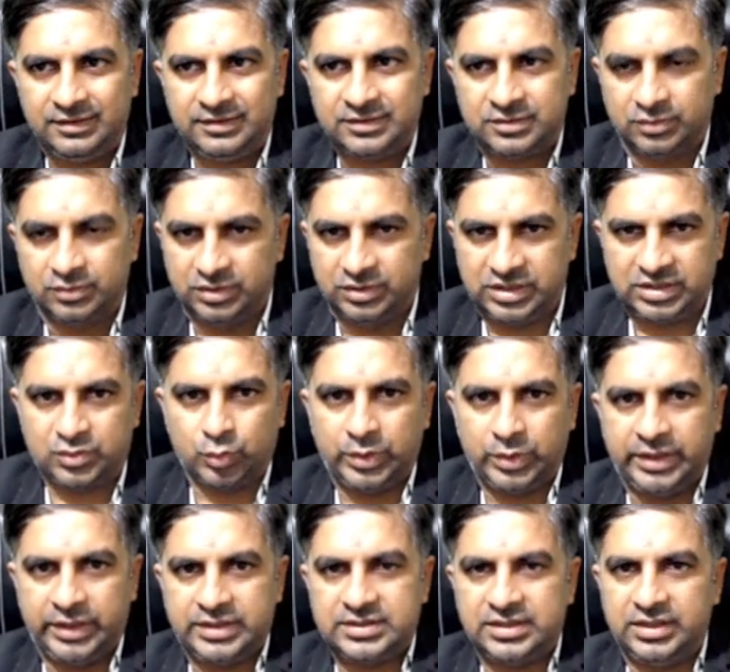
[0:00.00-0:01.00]
So this
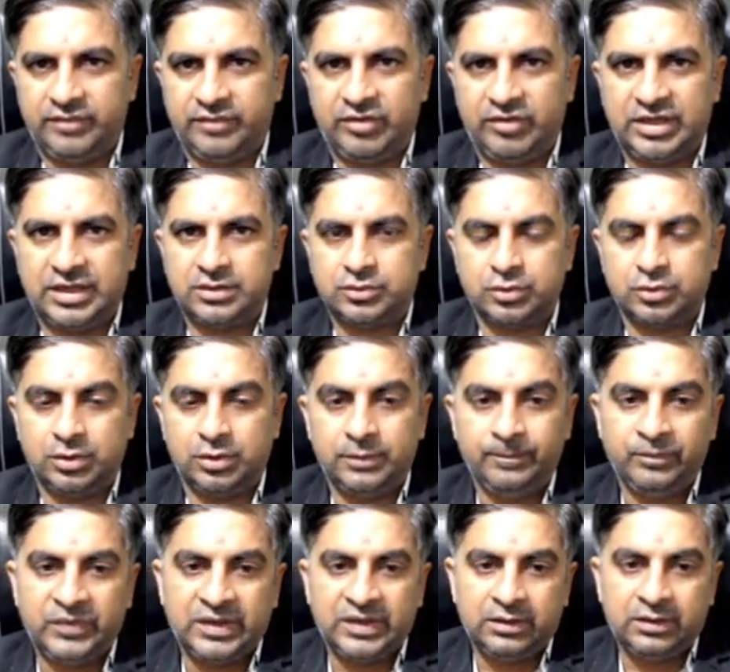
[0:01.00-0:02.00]
way easily we can solve.
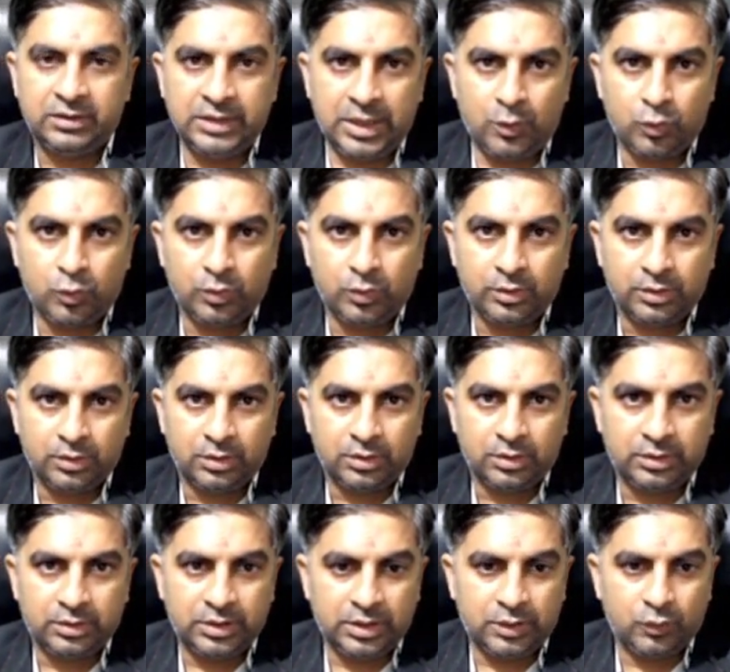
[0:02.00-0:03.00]
Now
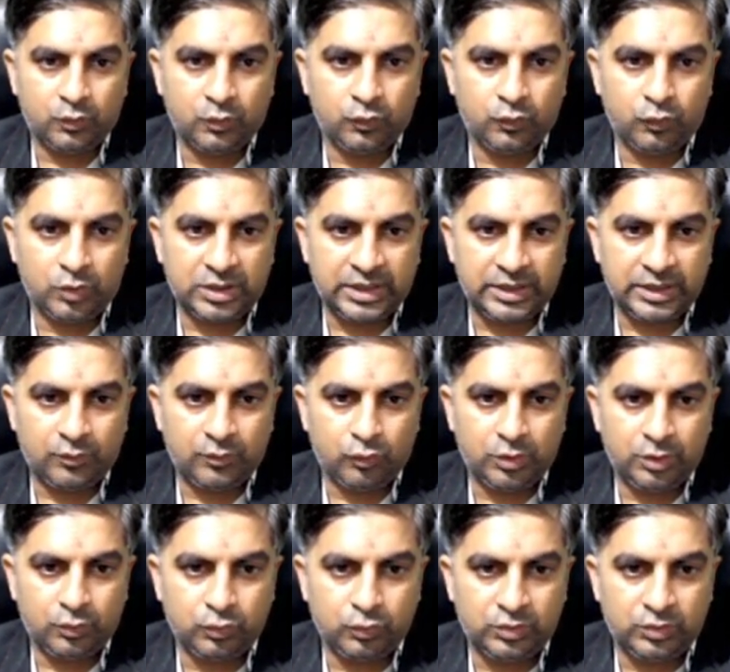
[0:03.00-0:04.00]
what I
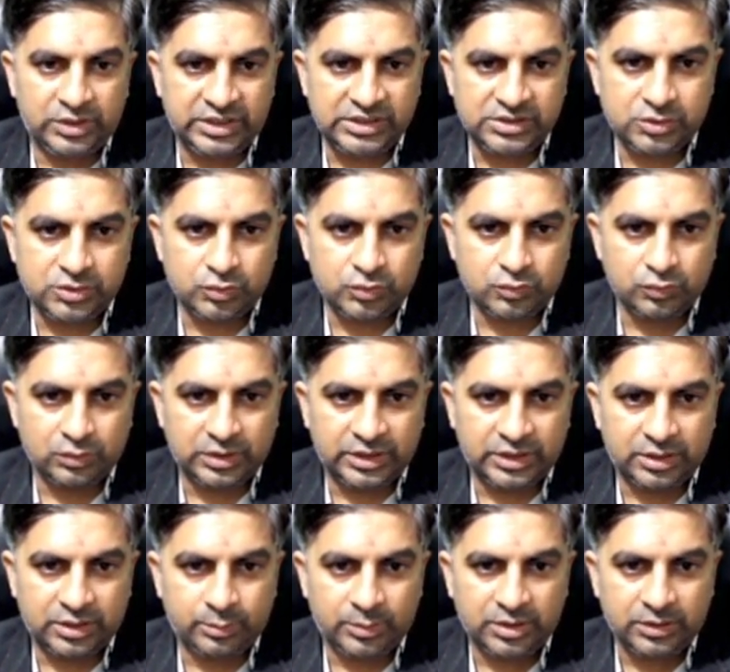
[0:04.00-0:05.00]
want to teach you,
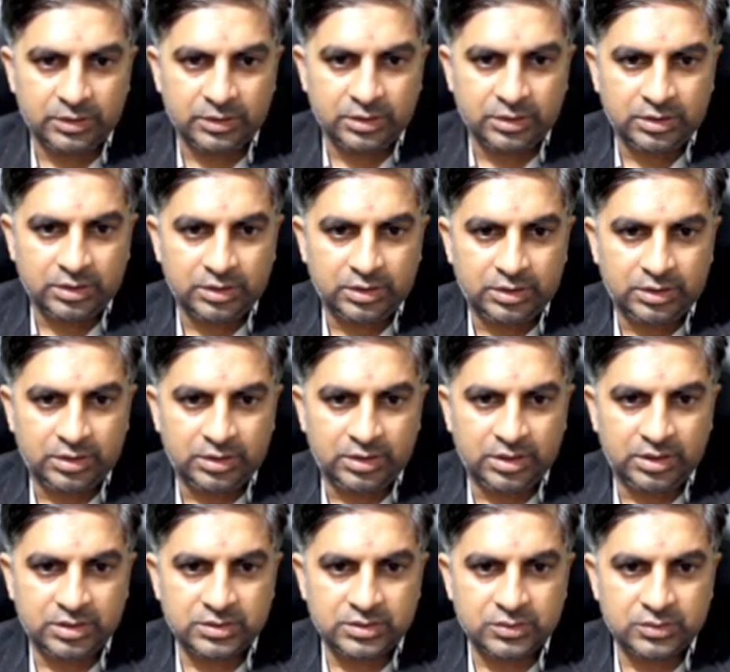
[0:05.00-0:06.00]
let me
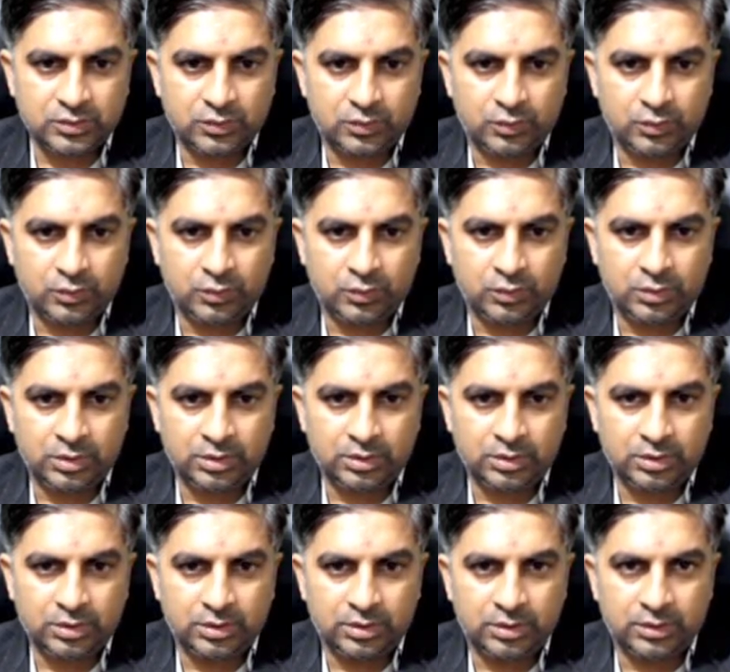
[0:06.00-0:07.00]
erase all.
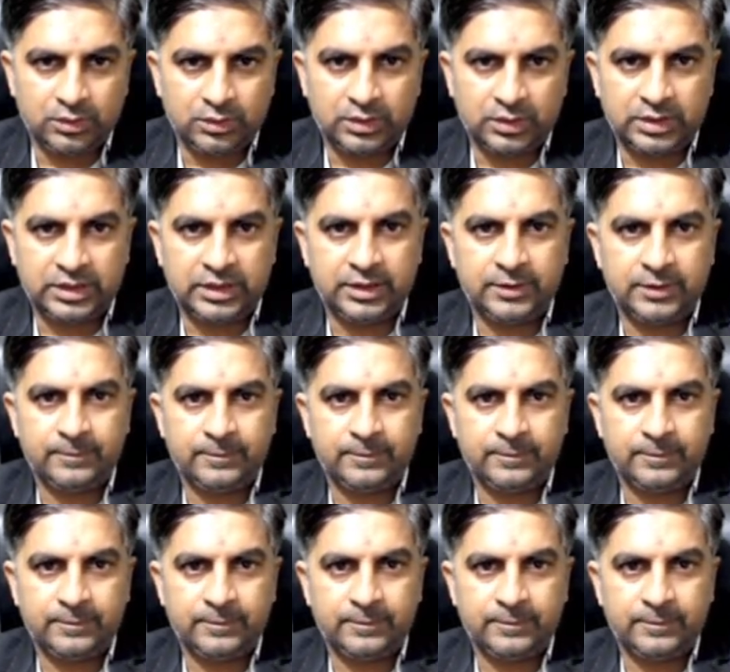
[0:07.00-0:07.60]
Okay,